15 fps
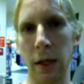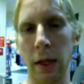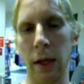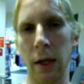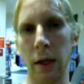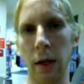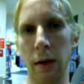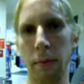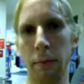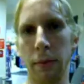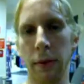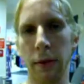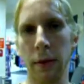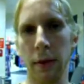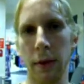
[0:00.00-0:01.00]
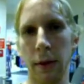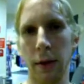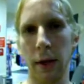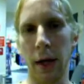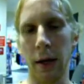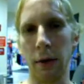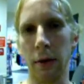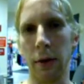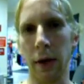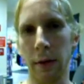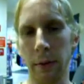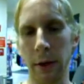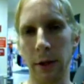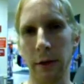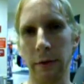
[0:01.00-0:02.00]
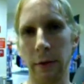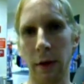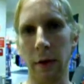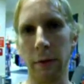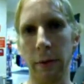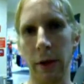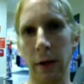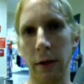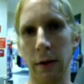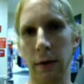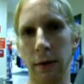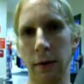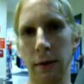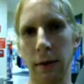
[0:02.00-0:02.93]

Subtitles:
setting it up. I don't know how much involvement.